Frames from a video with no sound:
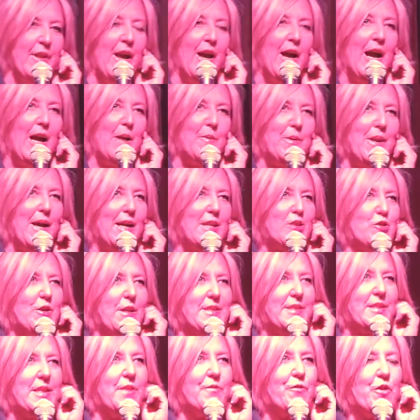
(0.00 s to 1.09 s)
I'm not
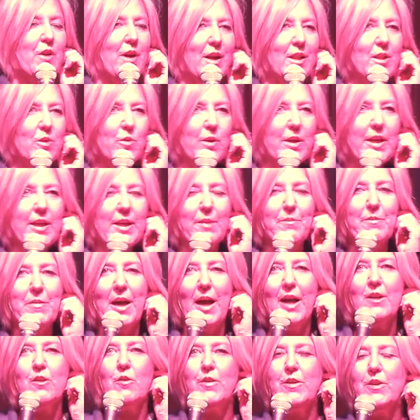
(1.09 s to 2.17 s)
dressing up for Halloween. I'm
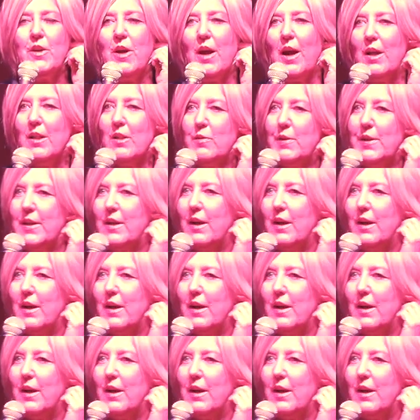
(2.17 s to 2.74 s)
not going to Halloween